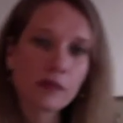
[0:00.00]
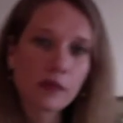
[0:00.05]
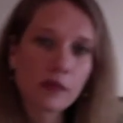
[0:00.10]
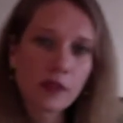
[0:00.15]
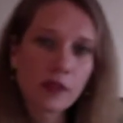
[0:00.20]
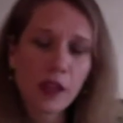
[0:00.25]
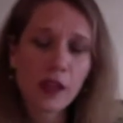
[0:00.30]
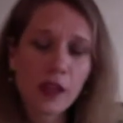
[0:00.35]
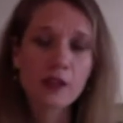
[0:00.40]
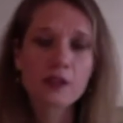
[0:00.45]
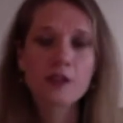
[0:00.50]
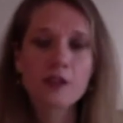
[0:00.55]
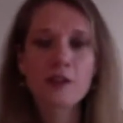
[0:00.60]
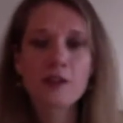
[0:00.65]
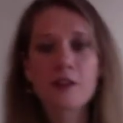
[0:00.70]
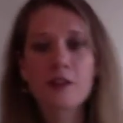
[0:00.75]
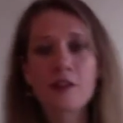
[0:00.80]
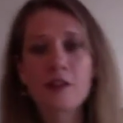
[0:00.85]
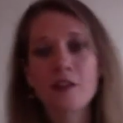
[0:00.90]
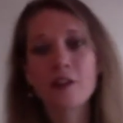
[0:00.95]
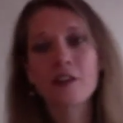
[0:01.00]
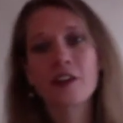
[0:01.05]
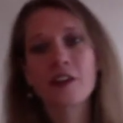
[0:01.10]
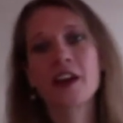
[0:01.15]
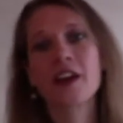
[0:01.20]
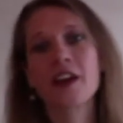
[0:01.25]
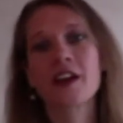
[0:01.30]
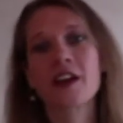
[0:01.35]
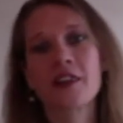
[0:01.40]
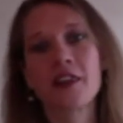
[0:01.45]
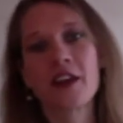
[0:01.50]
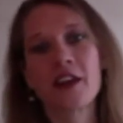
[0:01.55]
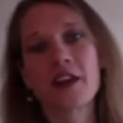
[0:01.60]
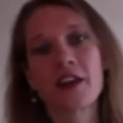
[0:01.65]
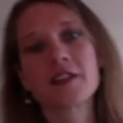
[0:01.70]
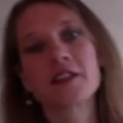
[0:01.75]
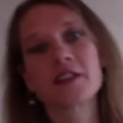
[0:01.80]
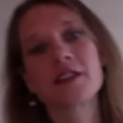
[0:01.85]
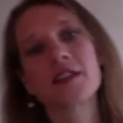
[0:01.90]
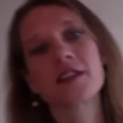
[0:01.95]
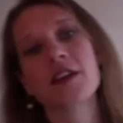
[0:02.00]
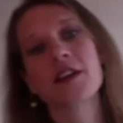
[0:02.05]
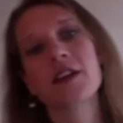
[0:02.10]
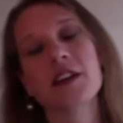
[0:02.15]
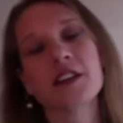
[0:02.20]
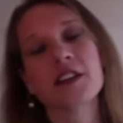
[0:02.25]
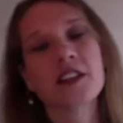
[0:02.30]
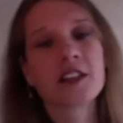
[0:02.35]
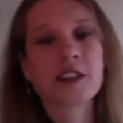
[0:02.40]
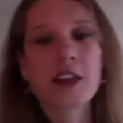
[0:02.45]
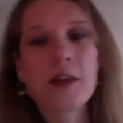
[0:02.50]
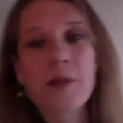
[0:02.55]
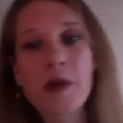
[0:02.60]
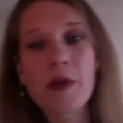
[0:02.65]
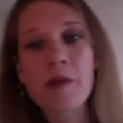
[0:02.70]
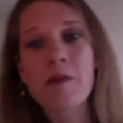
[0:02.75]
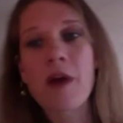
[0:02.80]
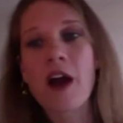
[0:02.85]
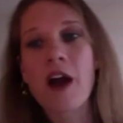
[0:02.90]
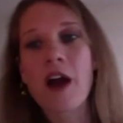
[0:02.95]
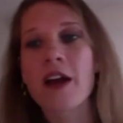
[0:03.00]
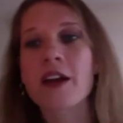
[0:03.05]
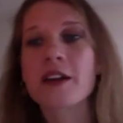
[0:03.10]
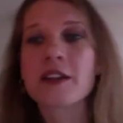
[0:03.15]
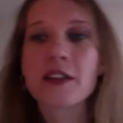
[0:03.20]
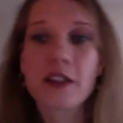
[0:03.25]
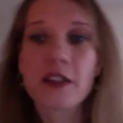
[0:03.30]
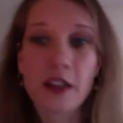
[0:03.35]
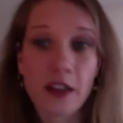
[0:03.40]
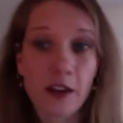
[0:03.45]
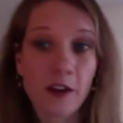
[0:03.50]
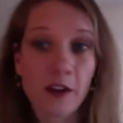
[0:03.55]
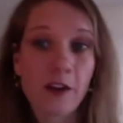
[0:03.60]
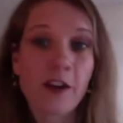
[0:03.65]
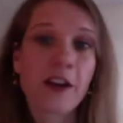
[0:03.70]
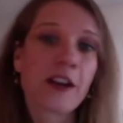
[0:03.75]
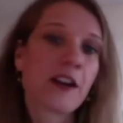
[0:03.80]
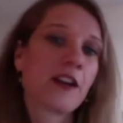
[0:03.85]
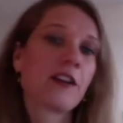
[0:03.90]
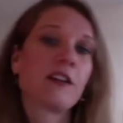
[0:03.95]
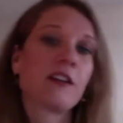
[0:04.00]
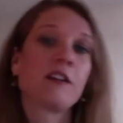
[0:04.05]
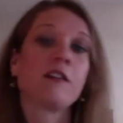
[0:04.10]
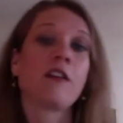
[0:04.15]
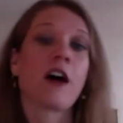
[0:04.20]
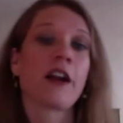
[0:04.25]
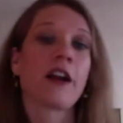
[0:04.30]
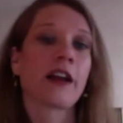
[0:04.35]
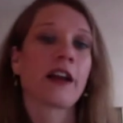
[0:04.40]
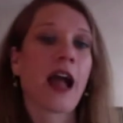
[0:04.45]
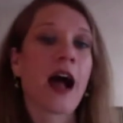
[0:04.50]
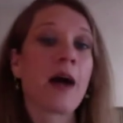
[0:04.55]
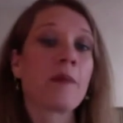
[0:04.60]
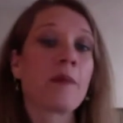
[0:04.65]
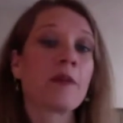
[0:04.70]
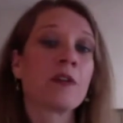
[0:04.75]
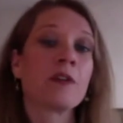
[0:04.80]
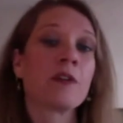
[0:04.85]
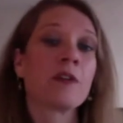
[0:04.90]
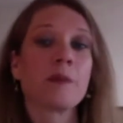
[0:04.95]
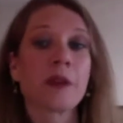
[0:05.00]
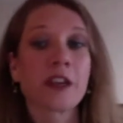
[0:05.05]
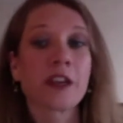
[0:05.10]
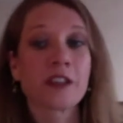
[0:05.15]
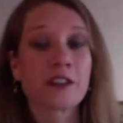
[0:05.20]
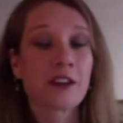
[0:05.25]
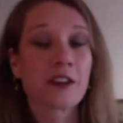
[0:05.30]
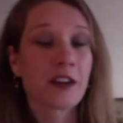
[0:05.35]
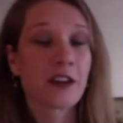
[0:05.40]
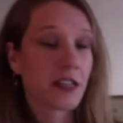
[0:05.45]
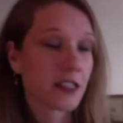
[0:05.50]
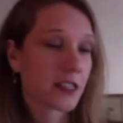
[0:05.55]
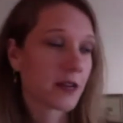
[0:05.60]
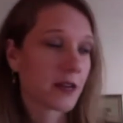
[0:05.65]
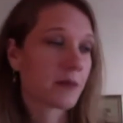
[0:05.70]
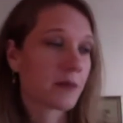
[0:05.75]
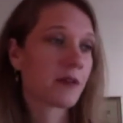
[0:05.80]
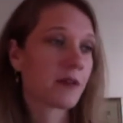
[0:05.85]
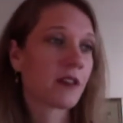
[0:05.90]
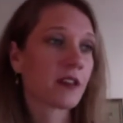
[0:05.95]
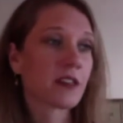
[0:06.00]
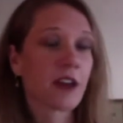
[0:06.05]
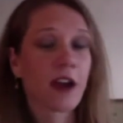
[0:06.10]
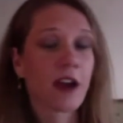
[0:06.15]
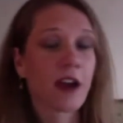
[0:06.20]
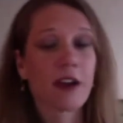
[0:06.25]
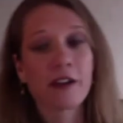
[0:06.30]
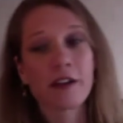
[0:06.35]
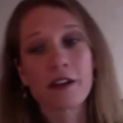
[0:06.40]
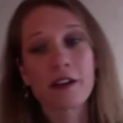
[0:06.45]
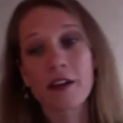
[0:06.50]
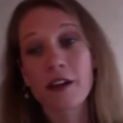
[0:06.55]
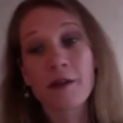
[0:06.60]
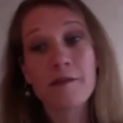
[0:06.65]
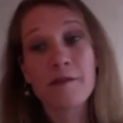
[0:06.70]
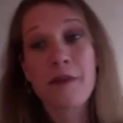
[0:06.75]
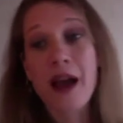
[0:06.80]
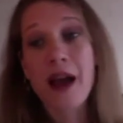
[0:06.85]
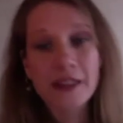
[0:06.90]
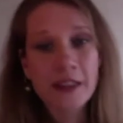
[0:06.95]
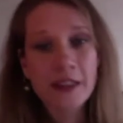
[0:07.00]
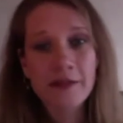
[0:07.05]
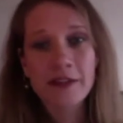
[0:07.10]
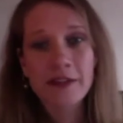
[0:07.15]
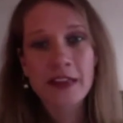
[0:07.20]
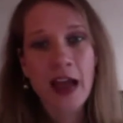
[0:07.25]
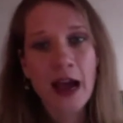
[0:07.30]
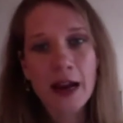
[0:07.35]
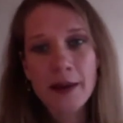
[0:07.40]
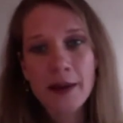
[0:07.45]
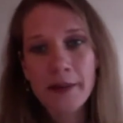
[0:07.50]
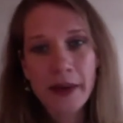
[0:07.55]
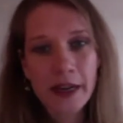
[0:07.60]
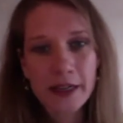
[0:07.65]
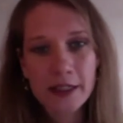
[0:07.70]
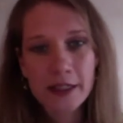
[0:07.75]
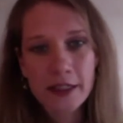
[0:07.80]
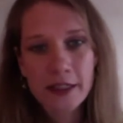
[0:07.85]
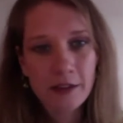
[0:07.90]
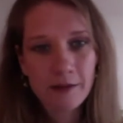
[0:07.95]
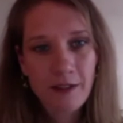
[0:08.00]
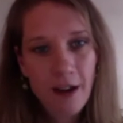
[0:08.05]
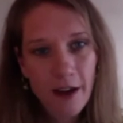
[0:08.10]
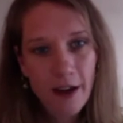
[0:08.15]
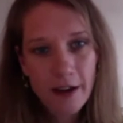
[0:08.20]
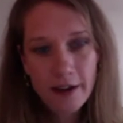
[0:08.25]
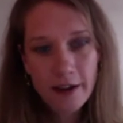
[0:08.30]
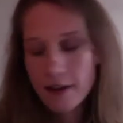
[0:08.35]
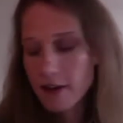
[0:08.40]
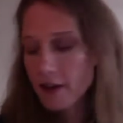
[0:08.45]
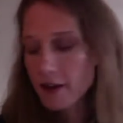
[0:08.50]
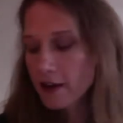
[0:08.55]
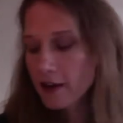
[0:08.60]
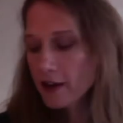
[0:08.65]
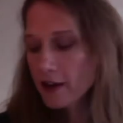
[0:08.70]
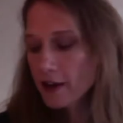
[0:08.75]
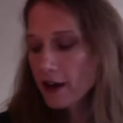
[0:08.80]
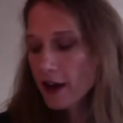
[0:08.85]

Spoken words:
So if you're looking at this, just keep in mind you're going to need a lot of capital, because you're going to end up with a massive database to run of